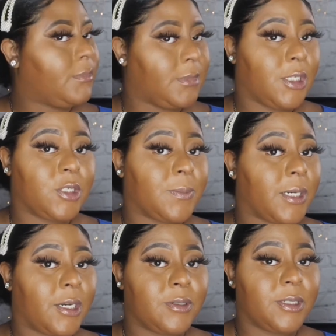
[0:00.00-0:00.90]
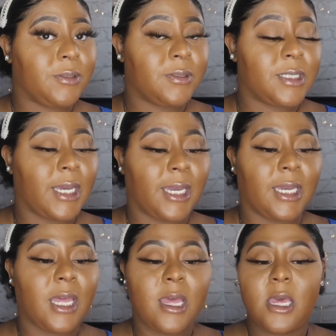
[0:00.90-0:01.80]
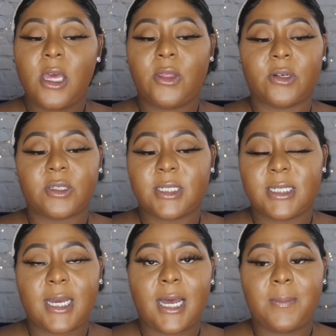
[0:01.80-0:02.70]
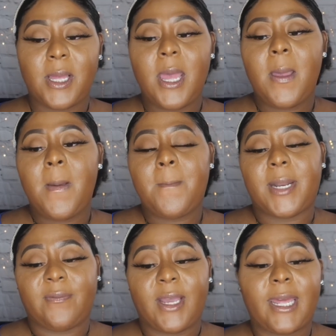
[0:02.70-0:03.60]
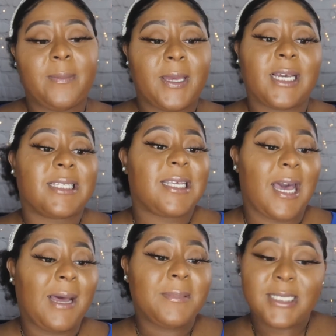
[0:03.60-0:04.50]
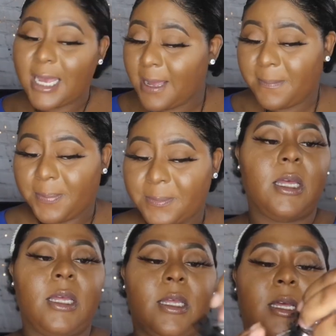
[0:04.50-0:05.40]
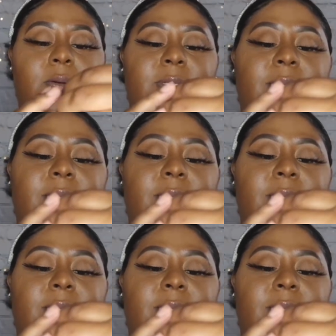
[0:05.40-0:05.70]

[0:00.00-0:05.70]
Those are my go-tos. Like those are the top. But if I had to pick a top top, I would